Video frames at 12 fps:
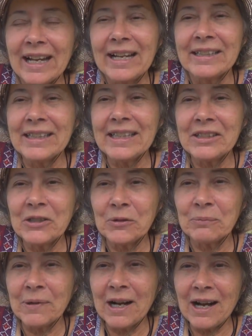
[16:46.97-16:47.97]
And then your
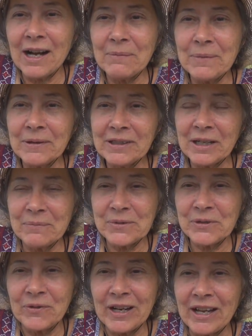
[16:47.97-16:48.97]
mama
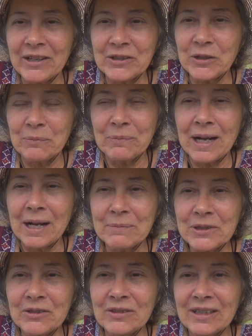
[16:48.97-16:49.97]
comes around. Your mama